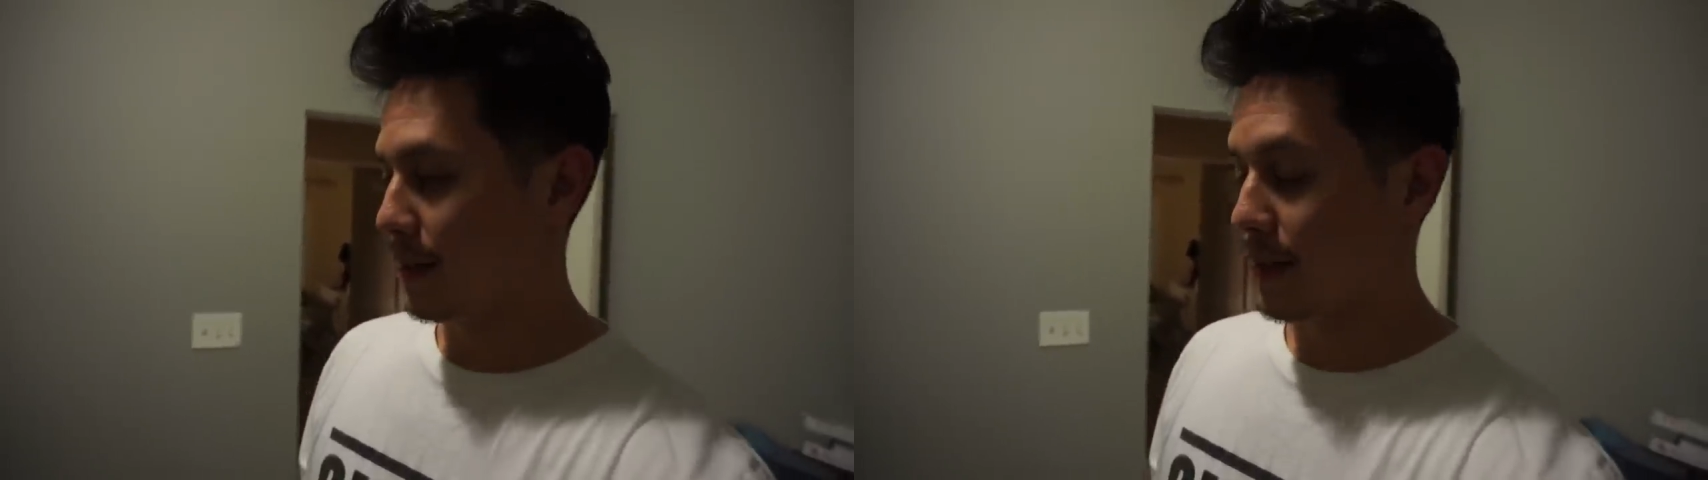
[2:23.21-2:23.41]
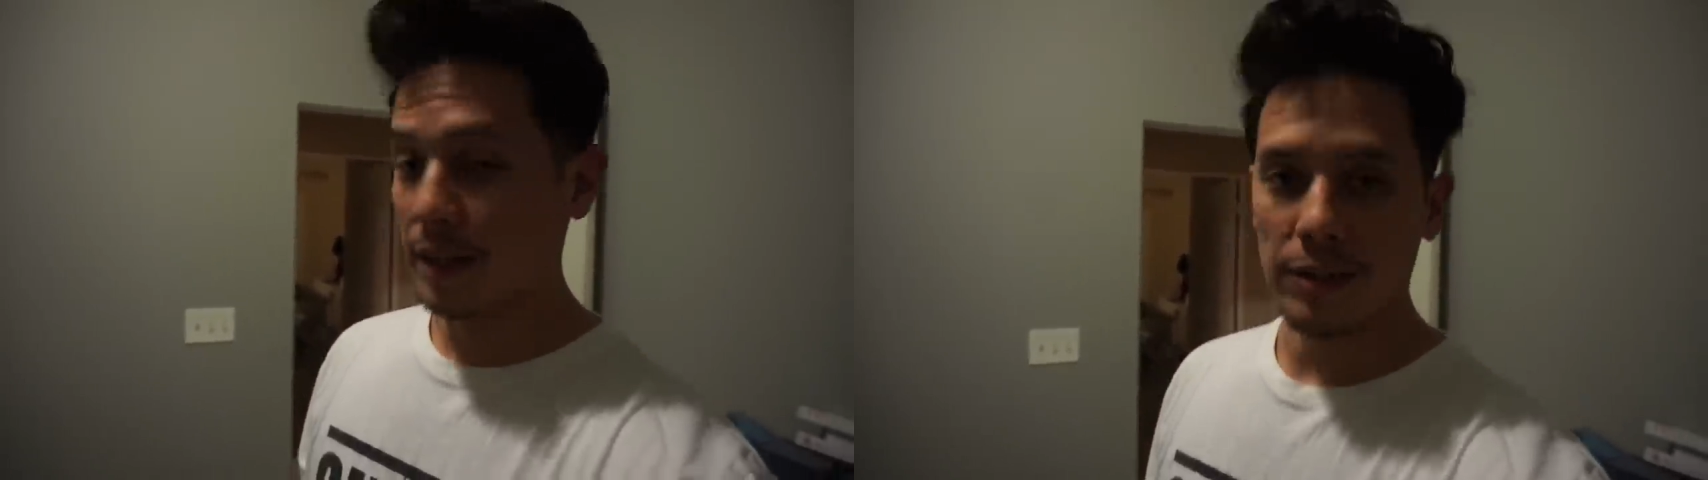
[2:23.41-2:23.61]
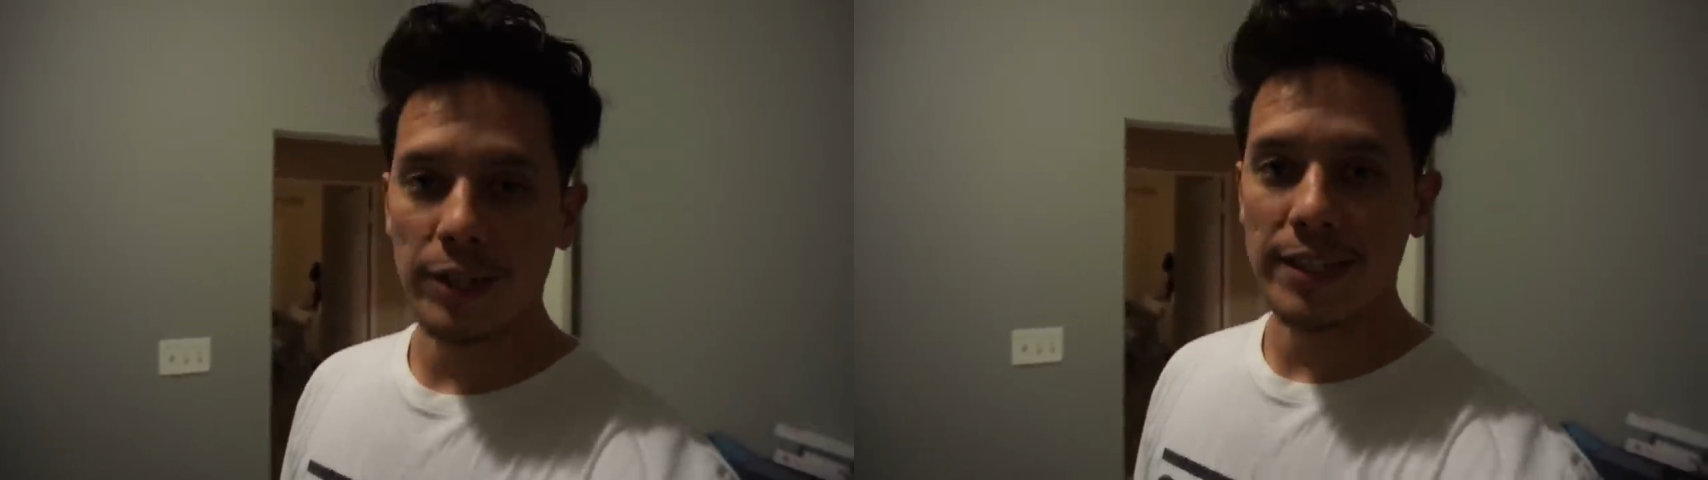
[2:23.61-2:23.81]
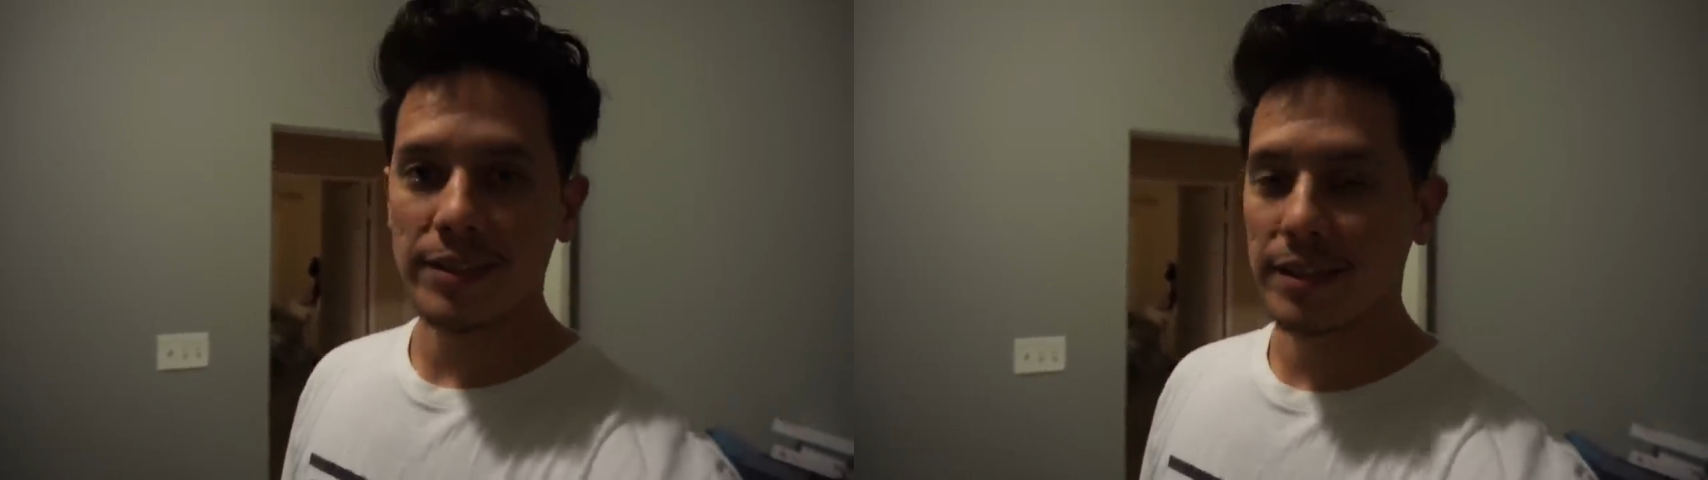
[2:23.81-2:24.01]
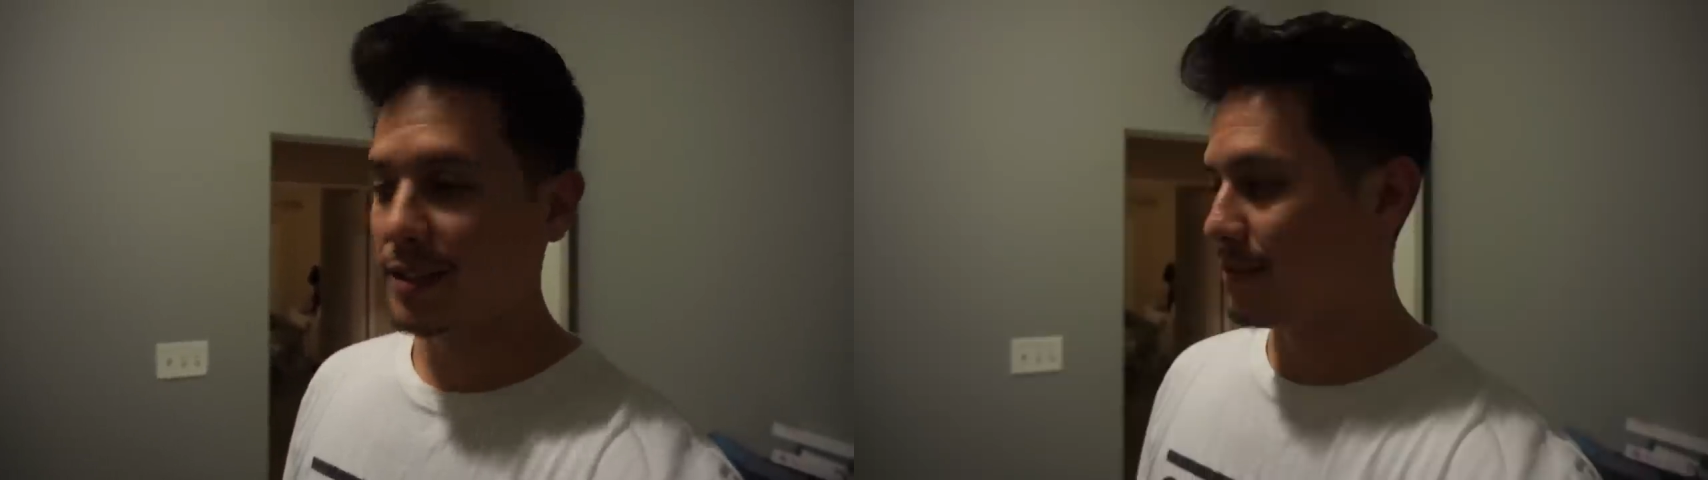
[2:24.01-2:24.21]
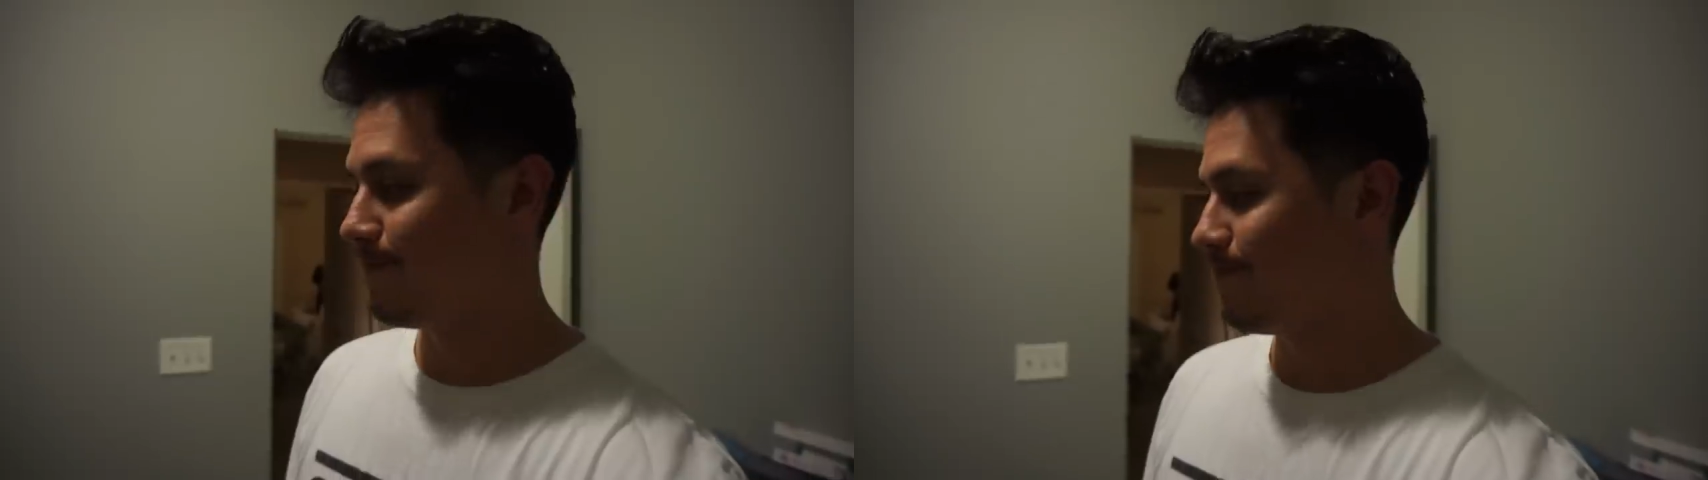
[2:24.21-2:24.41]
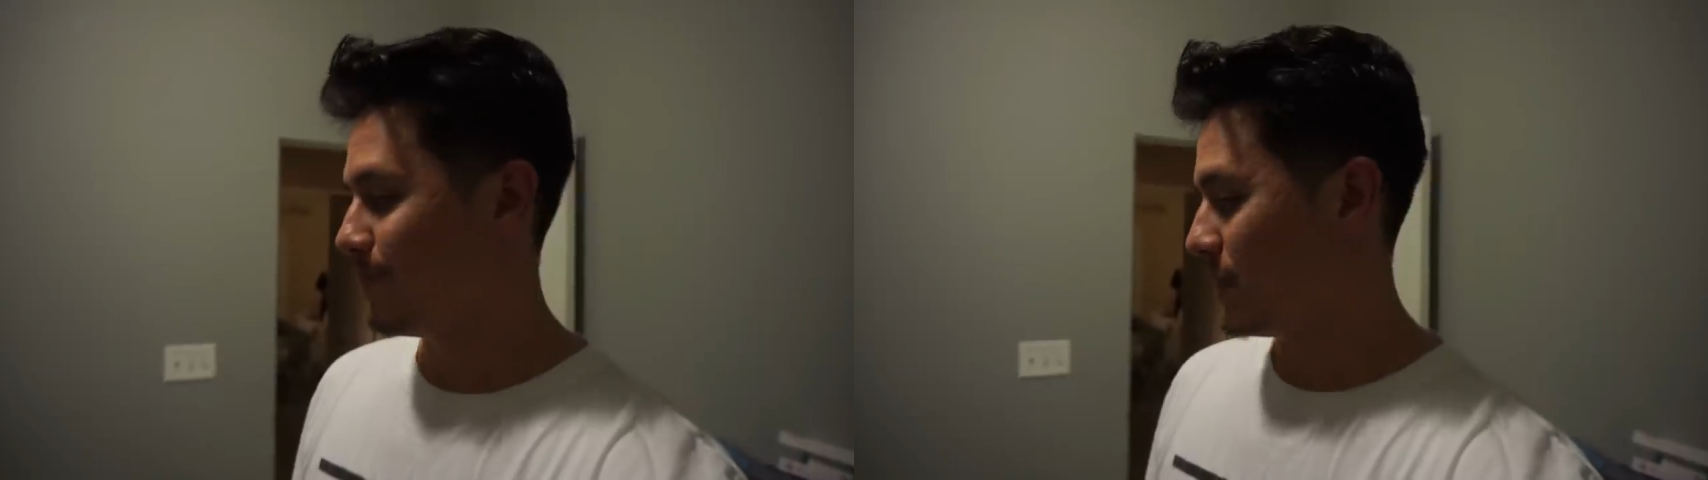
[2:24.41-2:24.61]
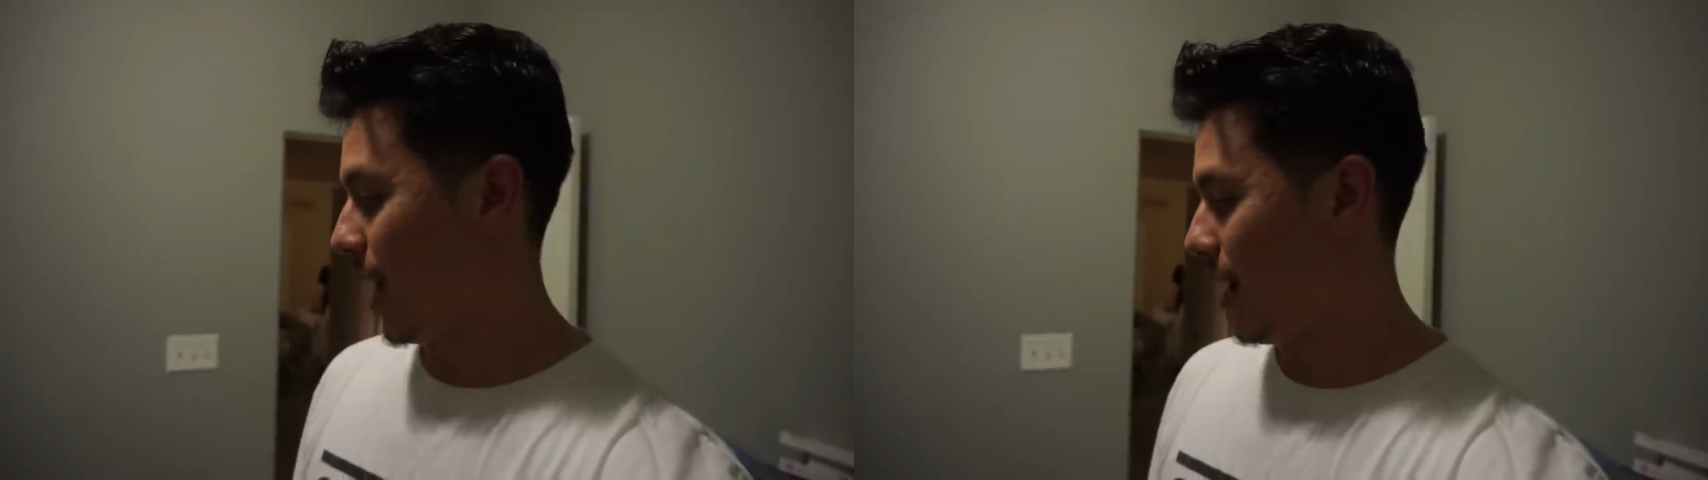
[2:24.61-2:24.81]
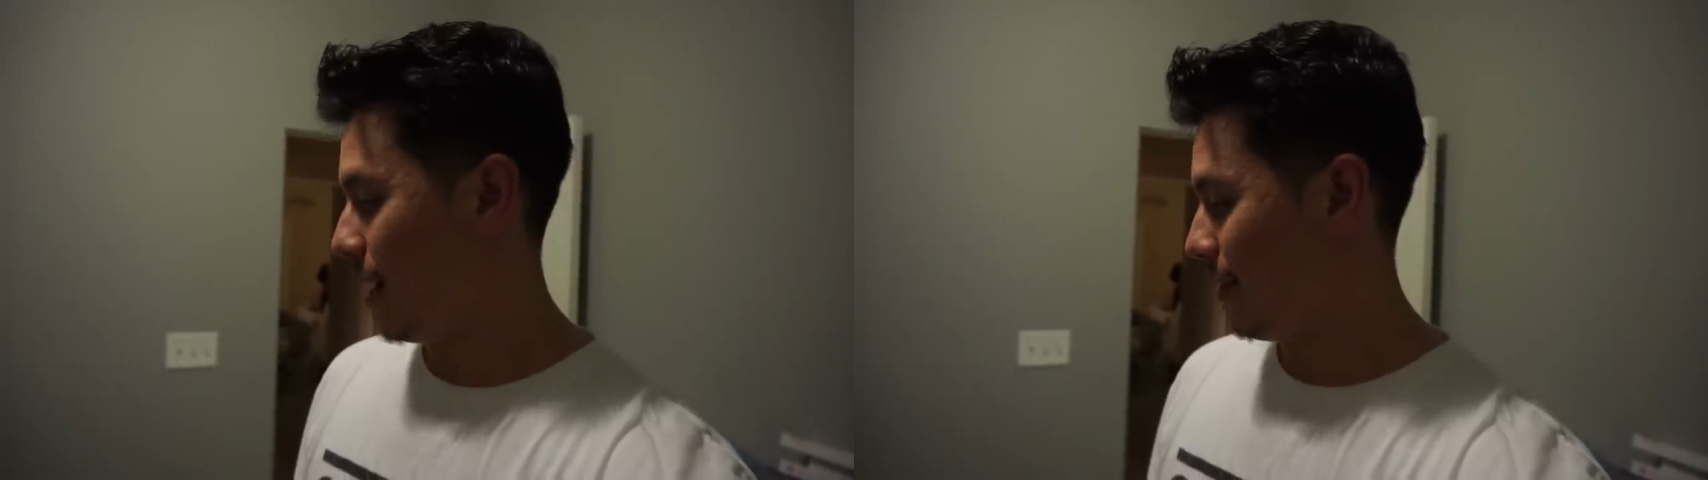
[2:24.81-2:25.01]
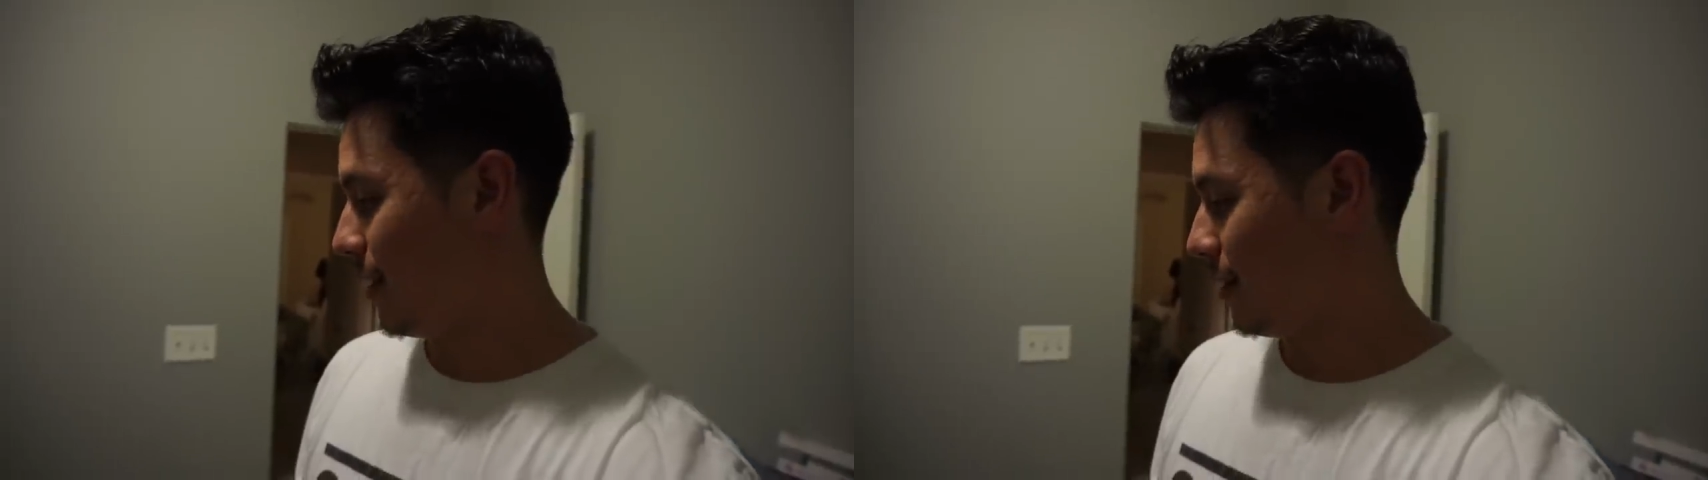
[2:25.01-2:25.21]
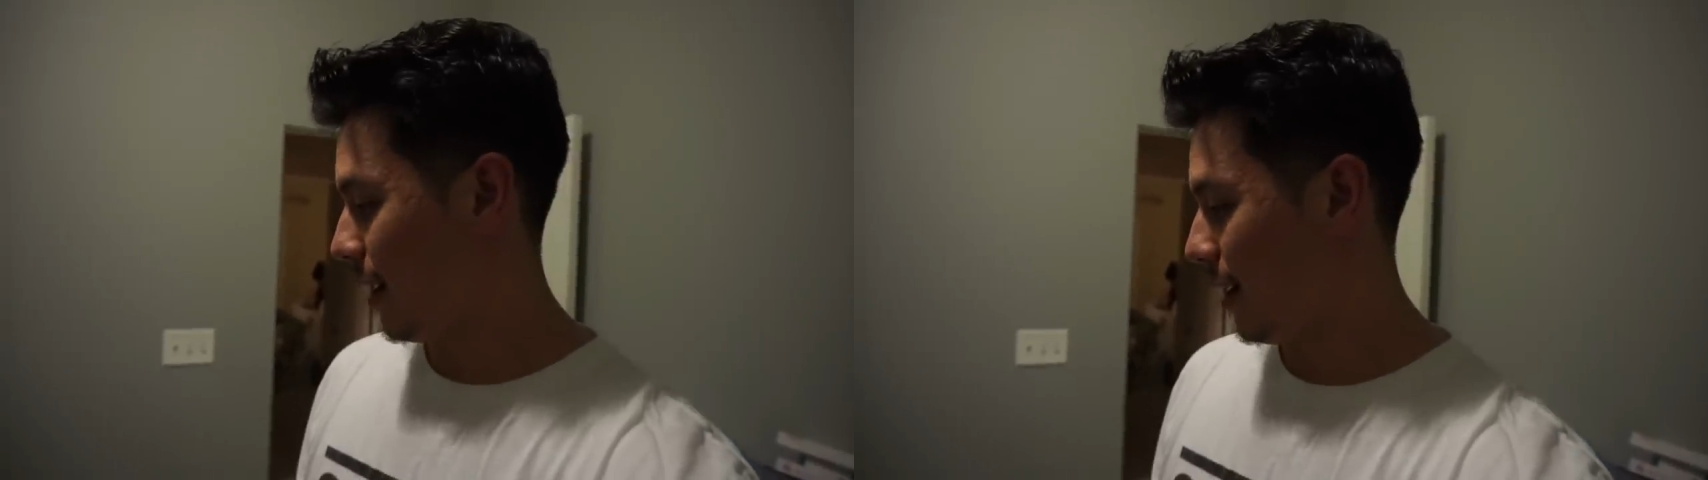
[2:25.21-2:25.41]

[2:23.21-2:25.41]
got a little lazy, then